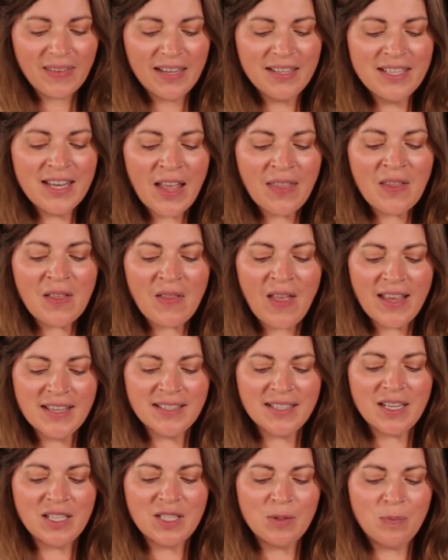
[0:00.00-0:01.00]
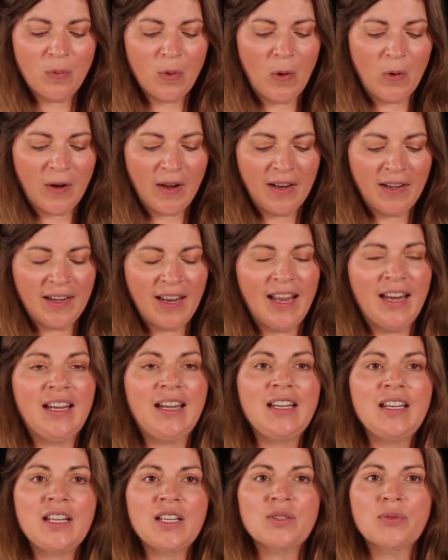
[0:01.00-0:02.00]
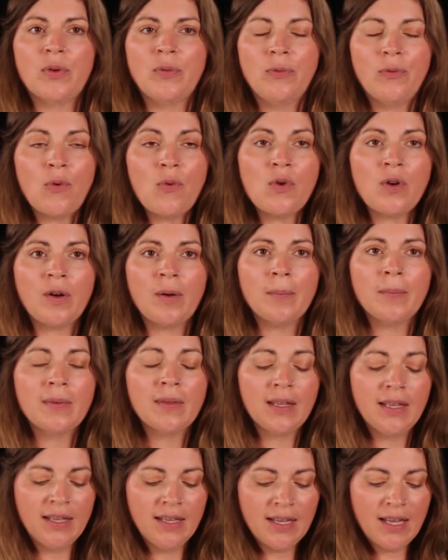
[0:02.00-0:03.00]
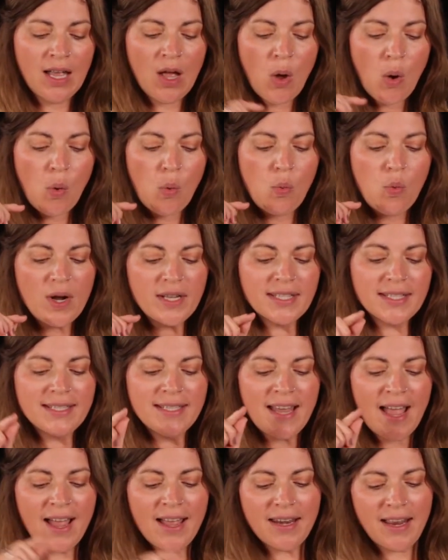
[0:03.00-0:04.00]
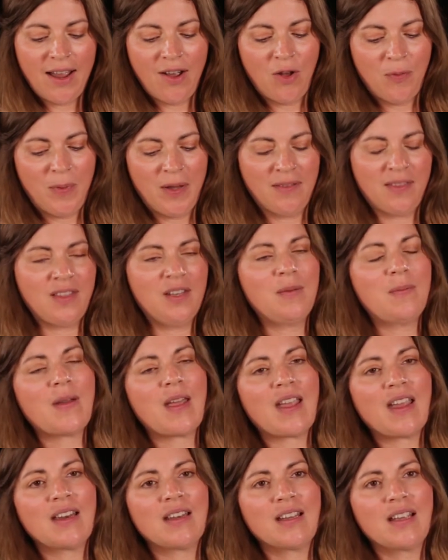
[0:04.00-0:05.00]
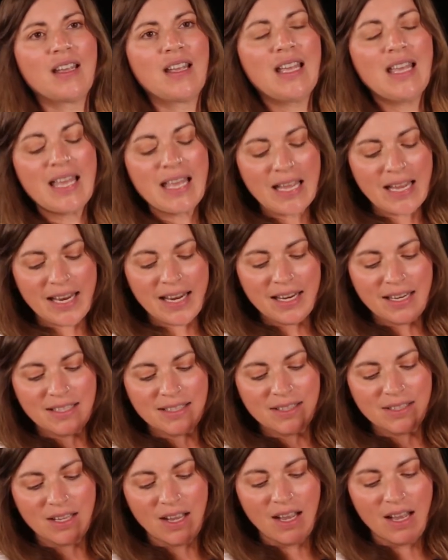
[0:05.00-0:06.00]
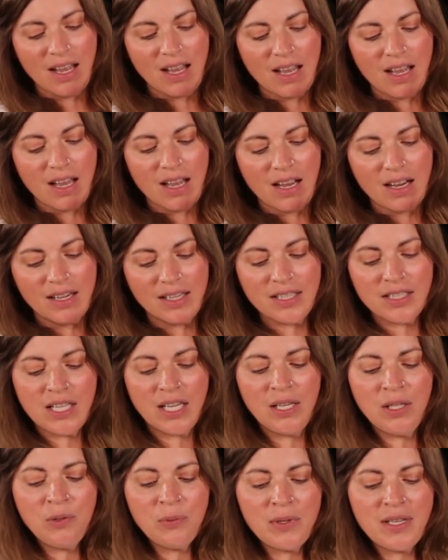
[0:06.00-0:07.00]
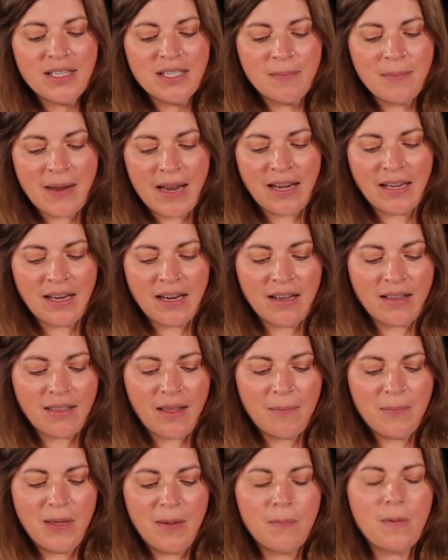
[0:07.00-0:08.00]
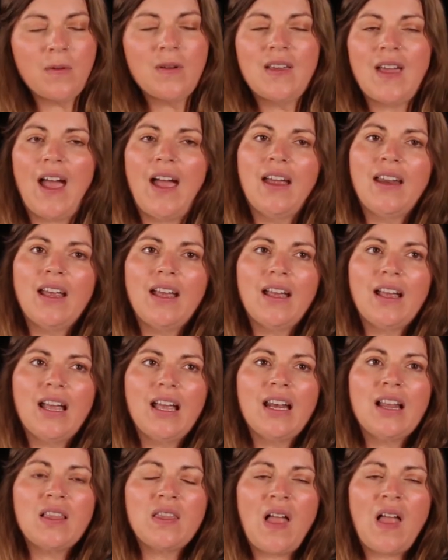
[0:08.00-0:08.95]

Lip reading: Nonetheless, it's broken and it needs reform. What's not helping the debate is continually demanding that people get in a